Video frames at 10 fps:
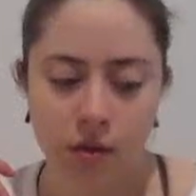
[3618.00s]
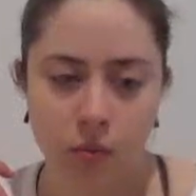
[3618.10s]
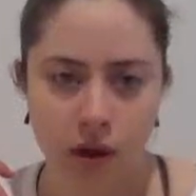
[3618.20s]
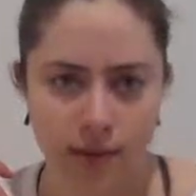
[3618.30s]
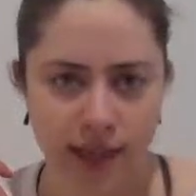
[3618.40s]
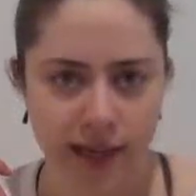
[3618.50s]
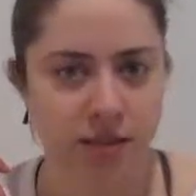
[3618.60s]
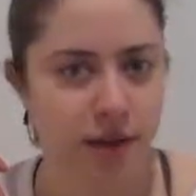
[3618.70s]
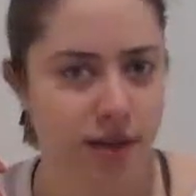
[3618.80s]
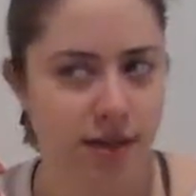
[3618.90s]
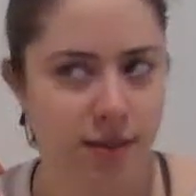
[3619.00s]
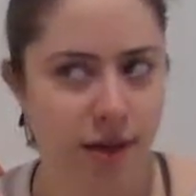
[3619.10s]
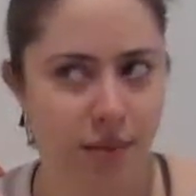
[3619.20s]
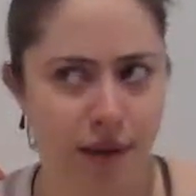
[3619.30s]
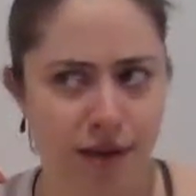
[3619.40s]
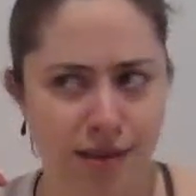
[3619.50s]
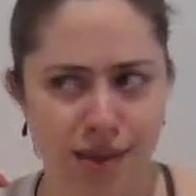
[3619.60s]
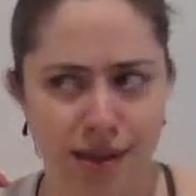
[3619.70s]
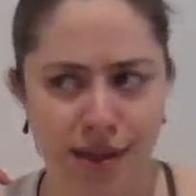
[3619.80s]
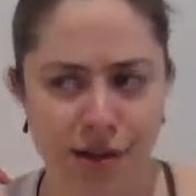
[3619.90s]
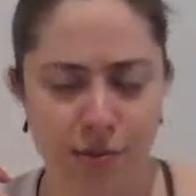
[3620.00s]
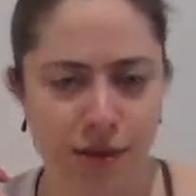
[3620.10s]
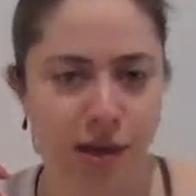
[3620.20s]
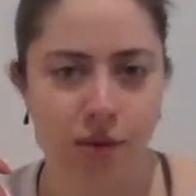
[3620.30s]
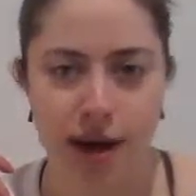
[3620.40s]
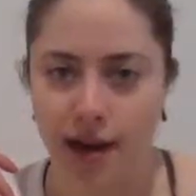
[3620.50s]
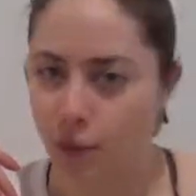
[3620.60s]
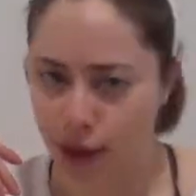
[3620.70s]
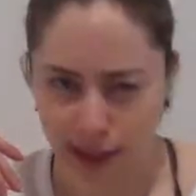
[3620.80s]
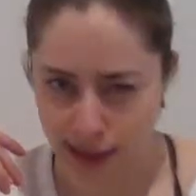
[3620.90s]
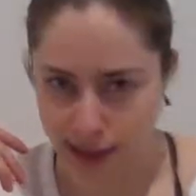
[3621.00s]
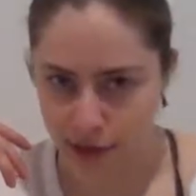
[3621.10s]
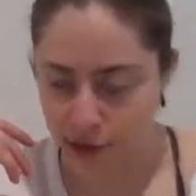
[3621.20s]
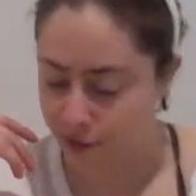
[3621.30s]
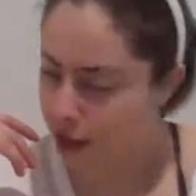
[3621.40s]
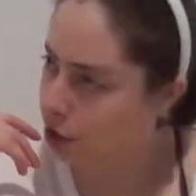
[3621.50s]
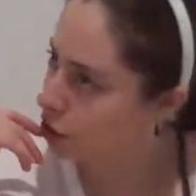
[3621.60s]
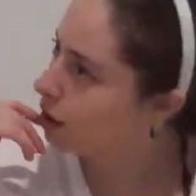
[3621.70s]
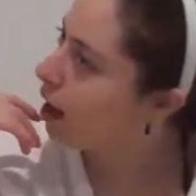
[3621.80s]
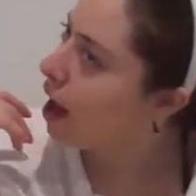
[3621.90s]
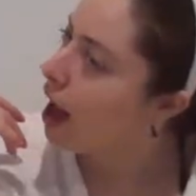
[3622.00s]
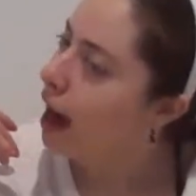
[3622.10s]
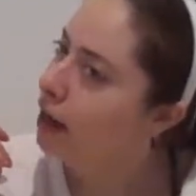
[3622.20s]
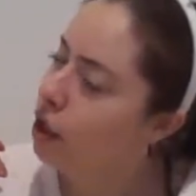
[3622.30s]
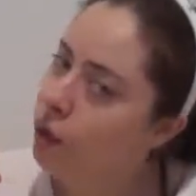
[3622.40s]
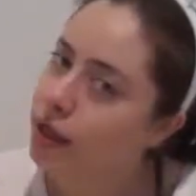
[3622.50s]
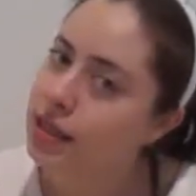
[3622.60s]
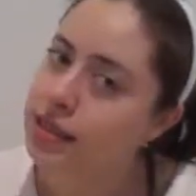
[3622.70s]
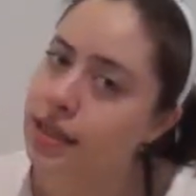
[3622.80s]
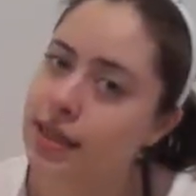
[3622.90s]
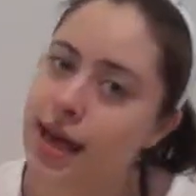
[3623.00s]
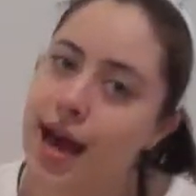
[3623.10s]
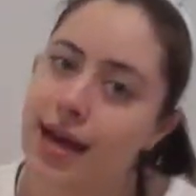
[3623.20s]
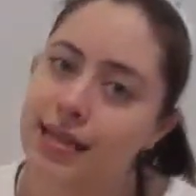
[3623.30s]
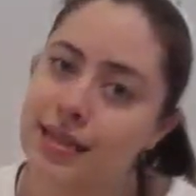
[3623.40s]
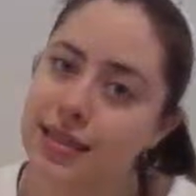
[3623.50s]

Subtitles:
where I was expecting something. I'm isn't it here? But why didn't I get a notification? I noticed that